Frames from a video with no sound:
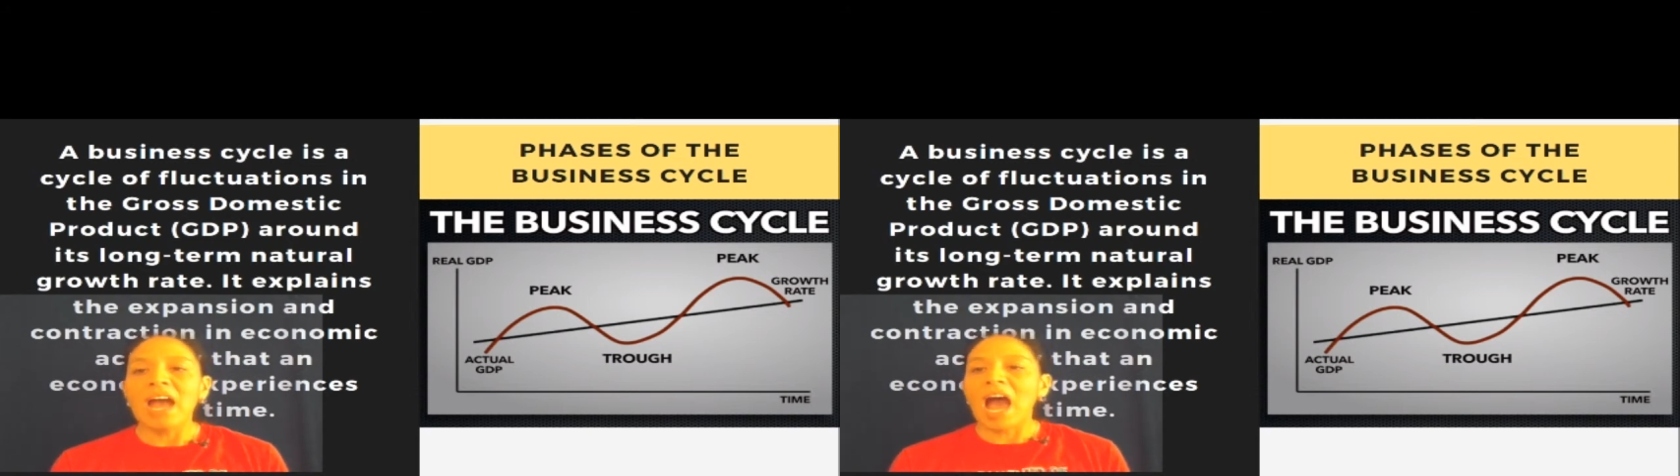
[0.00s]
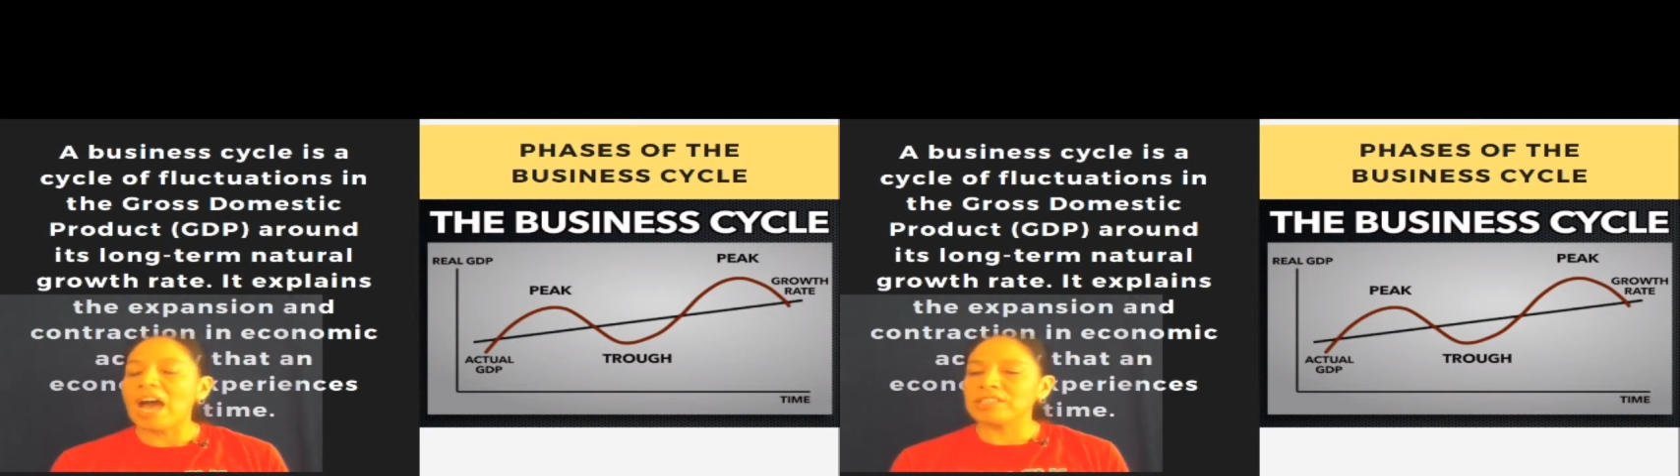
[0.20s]

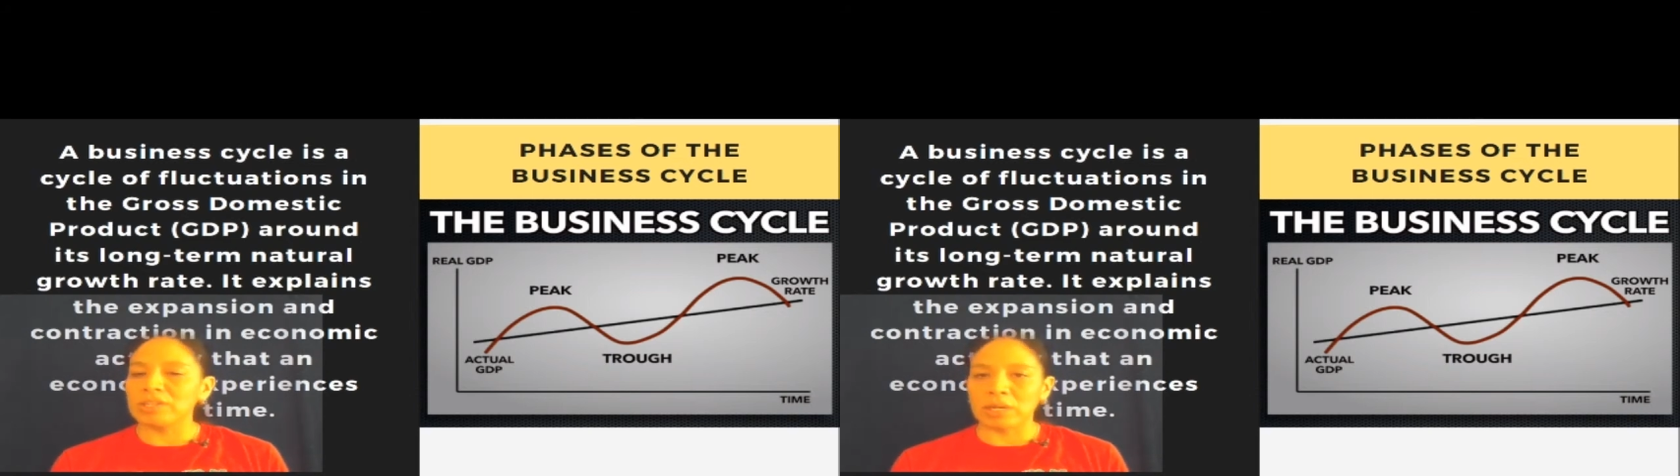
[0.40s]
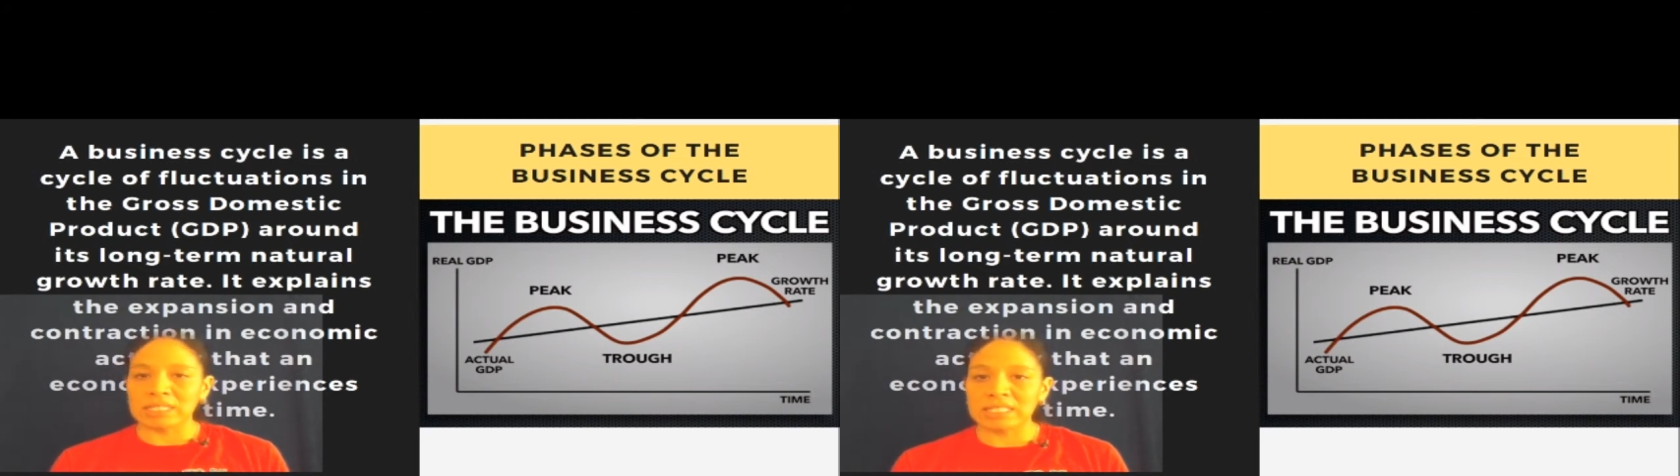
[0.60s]
as you
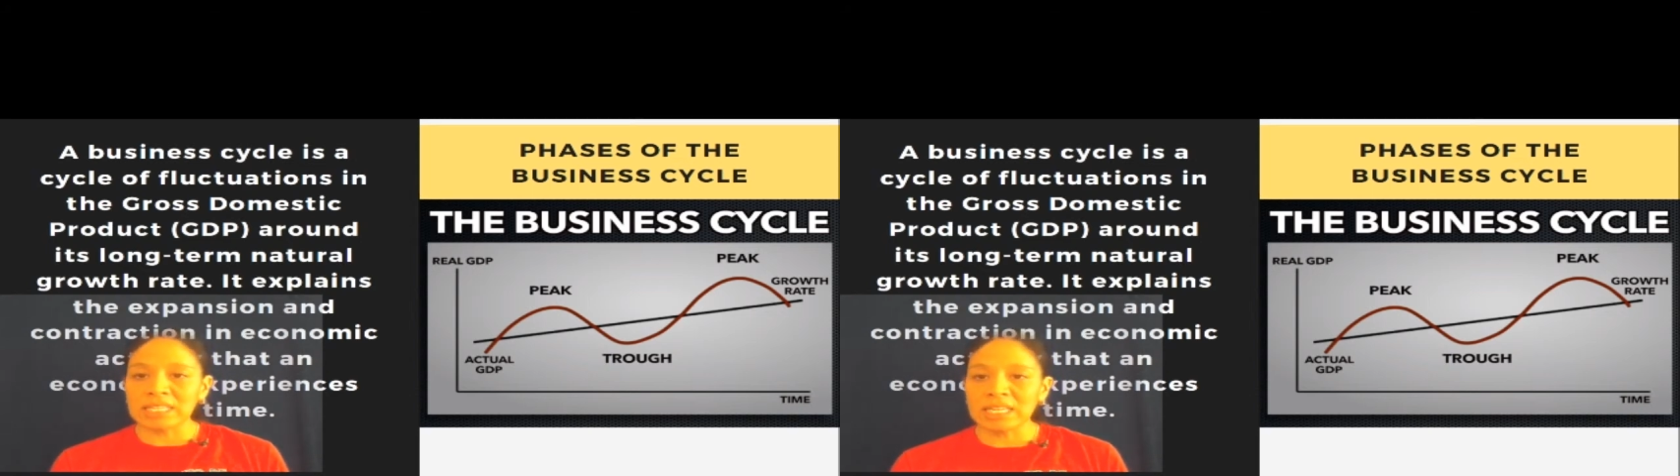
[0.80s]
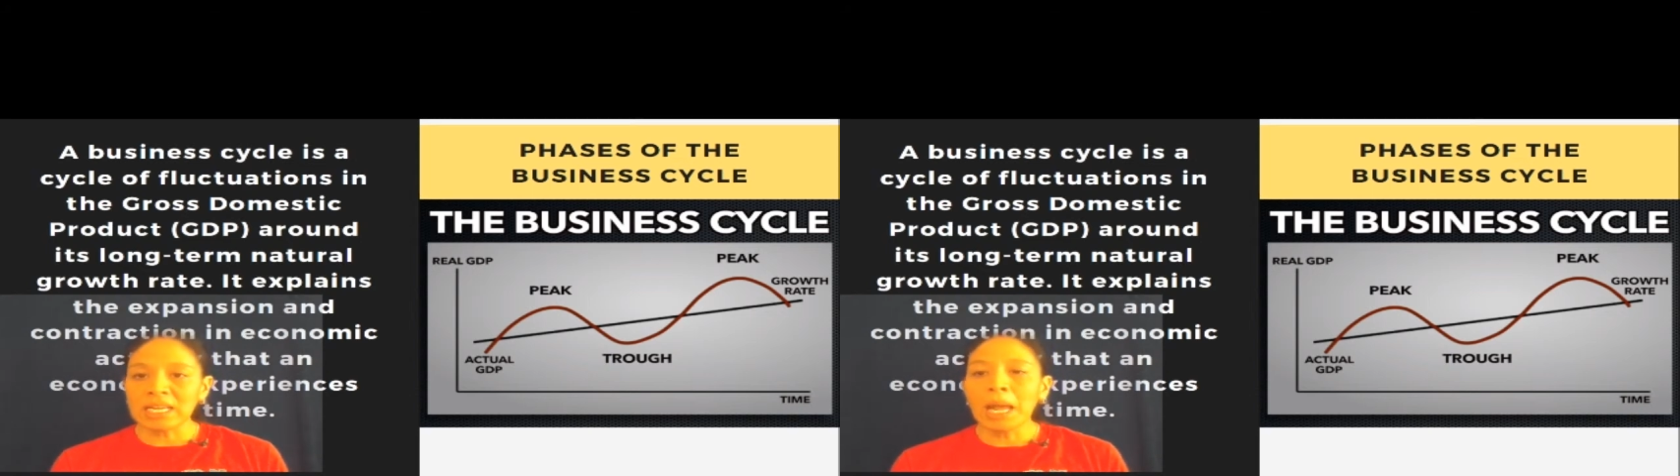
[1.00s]
can
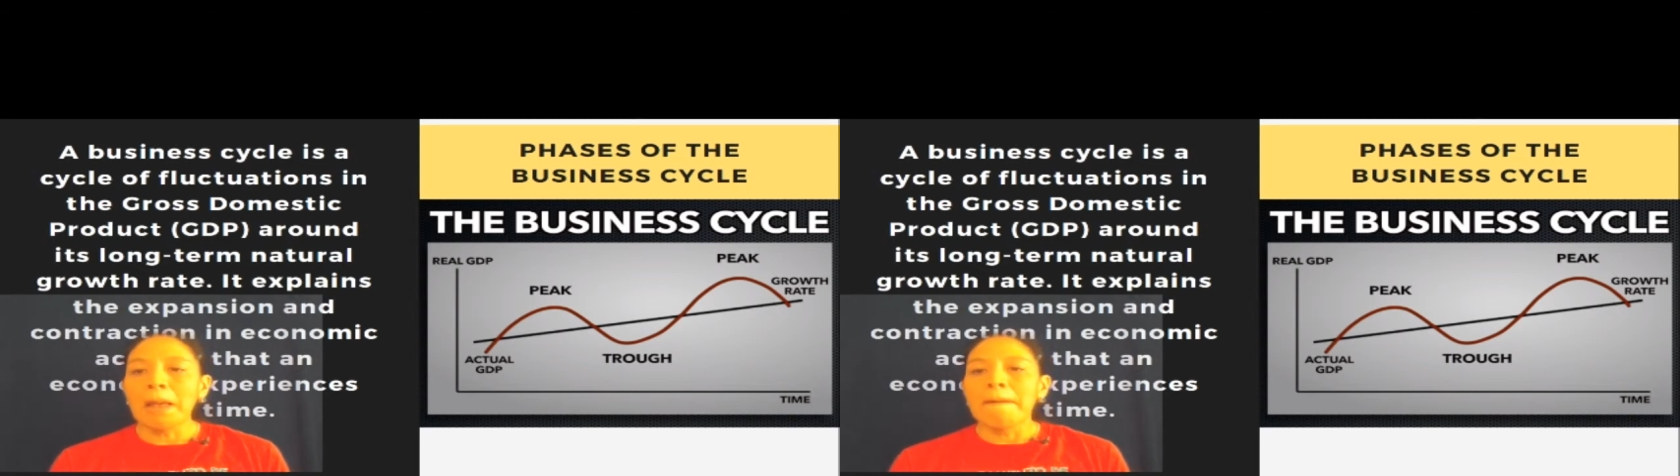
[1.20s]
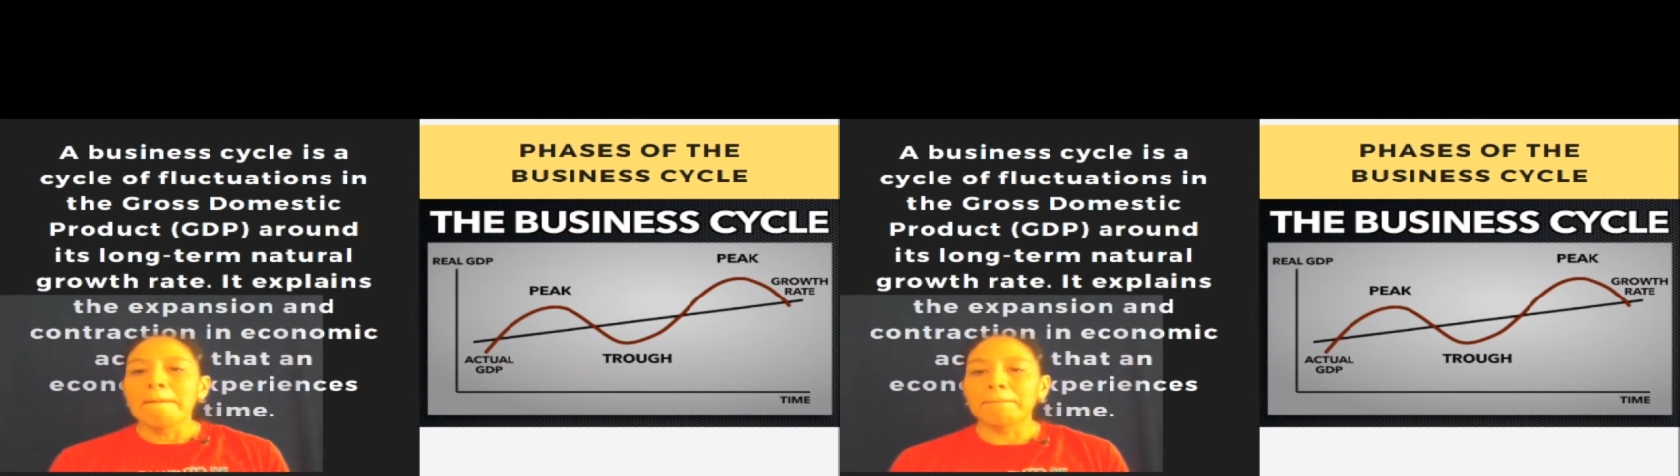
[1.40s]
see,
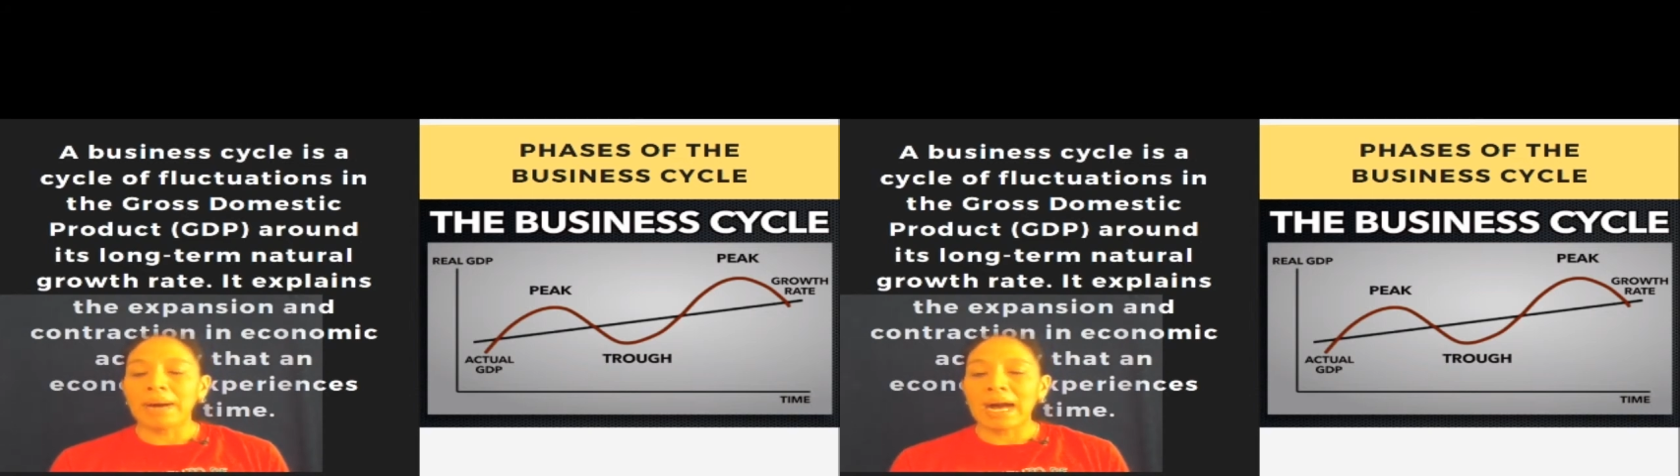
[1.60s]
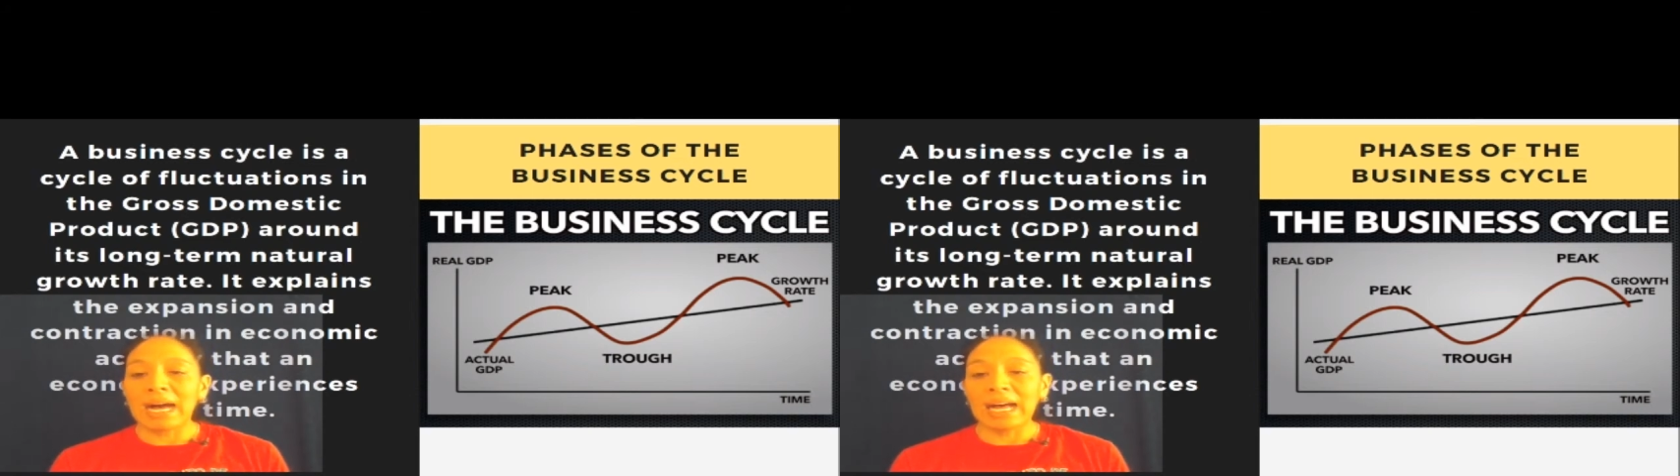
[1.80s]

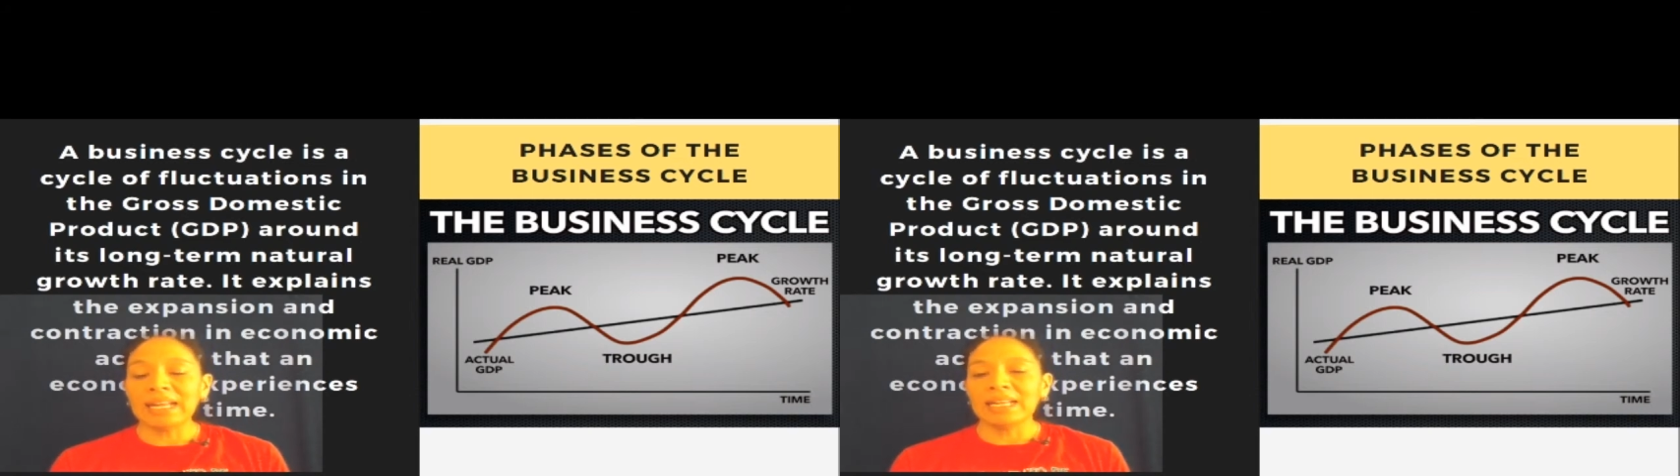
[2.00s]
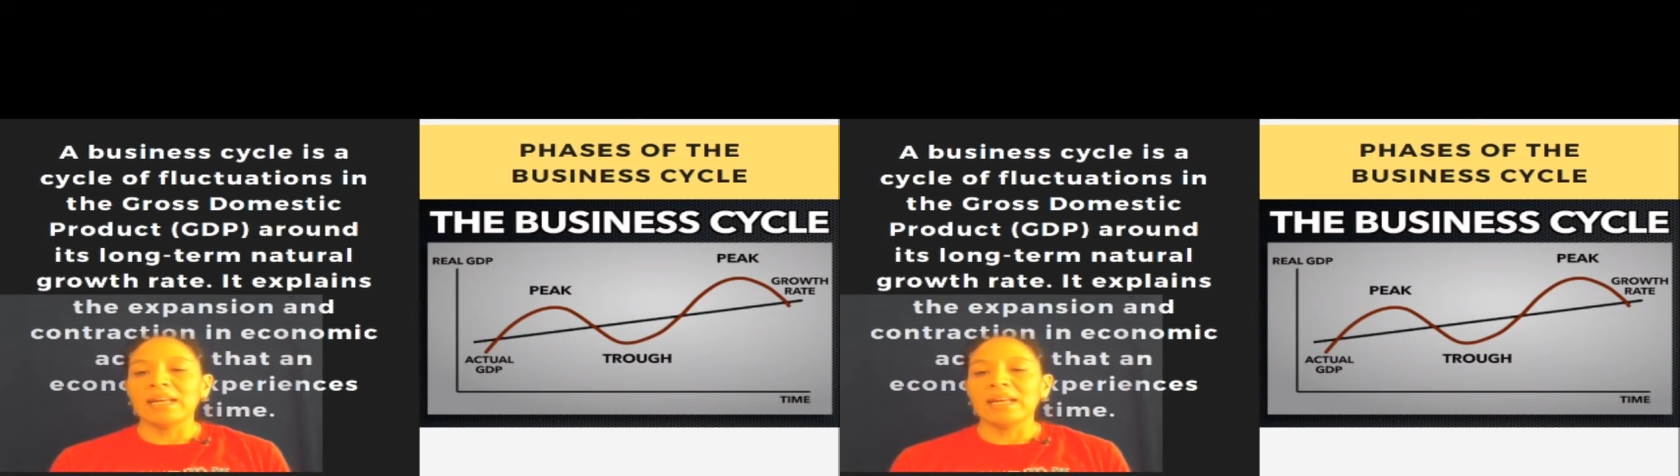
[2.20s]
but